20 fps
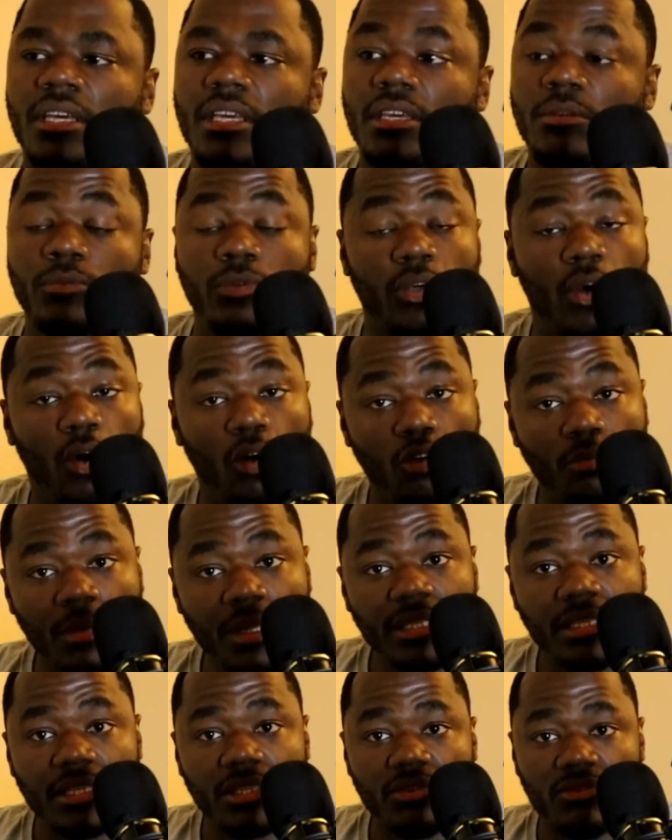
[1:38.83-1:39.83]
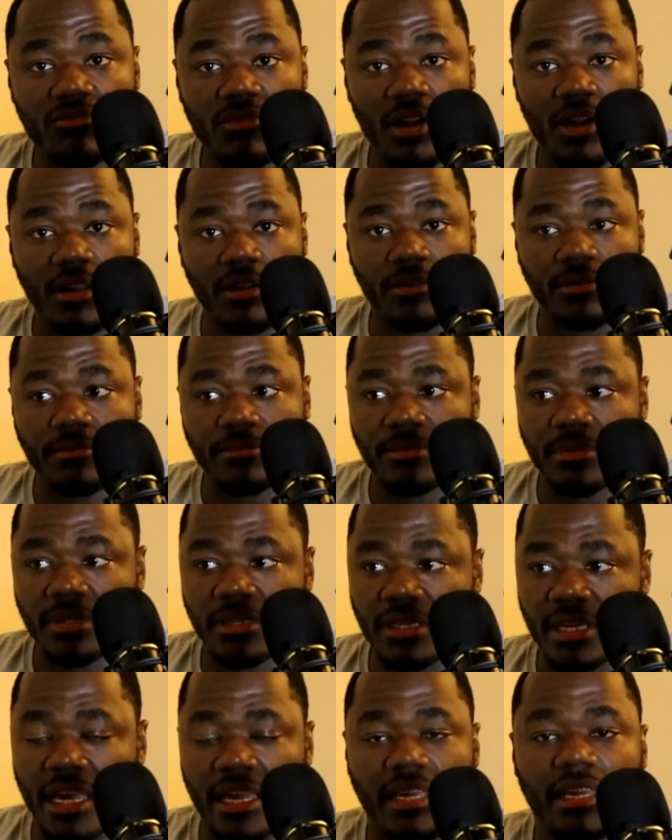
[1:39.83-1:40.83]
he was homeless in Toronto,
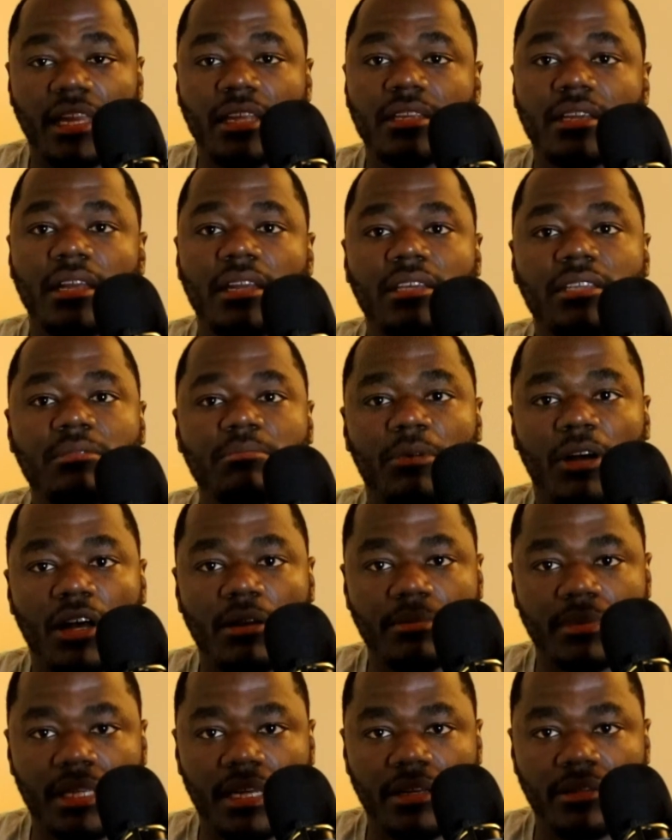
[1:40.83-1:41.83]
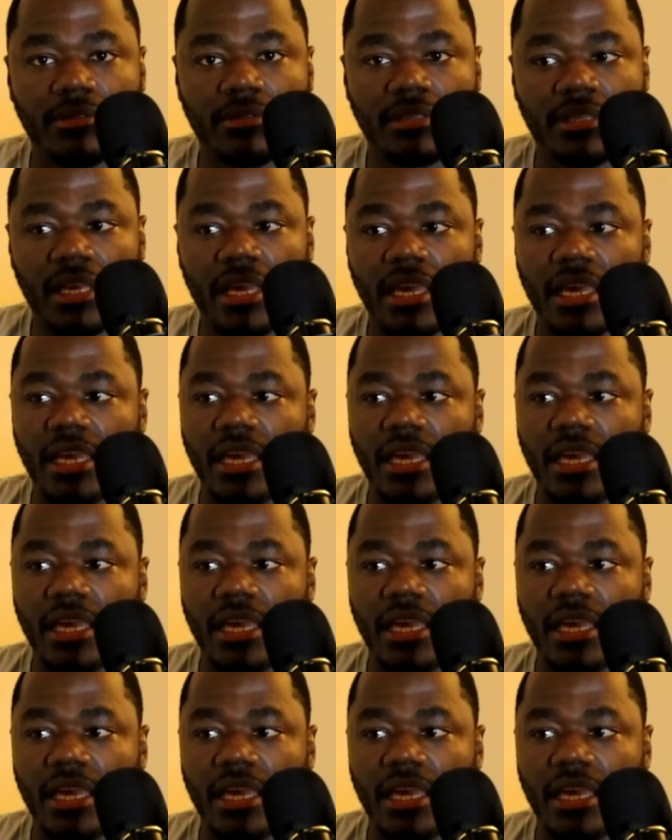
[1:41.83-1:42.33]
got kicked out of his mom's house.